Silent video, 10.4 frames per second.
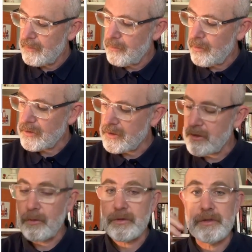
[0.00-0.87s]
Portia
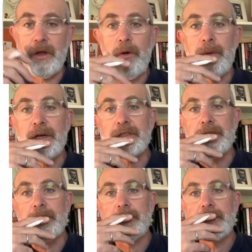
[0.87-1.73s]
shows no
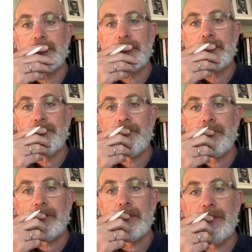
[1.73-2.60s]
mercy.
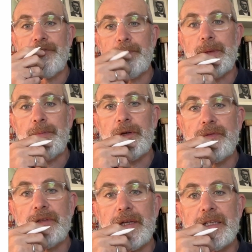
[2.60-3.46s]
If it be
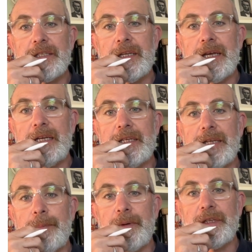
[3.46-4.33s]
proved against an alien
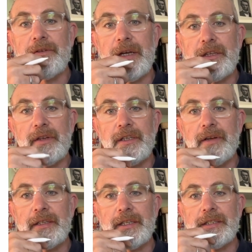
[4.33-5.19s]
that by direct or
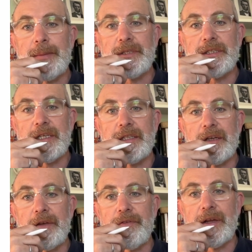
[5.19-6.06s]
indirect attempts he seek the
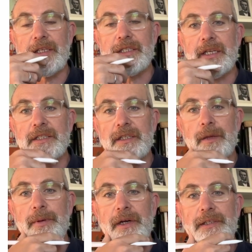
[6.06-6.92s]
life of any citizen, the
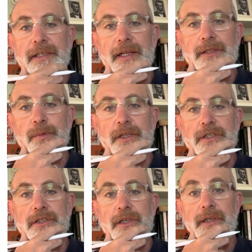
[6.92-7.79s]
party against
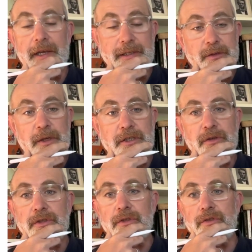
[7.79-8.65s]
which he
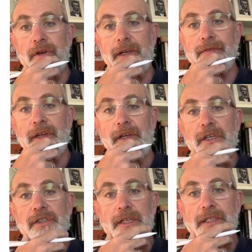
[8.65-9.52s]
does contrive
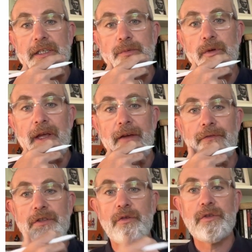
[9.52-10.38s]
shall seize one half of
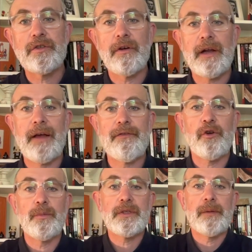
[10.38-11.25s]
his goods, the other half
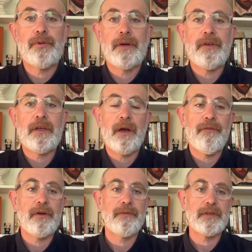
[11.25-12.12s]
comes to the privy
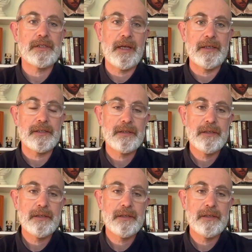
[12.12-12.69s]
coffer of the state.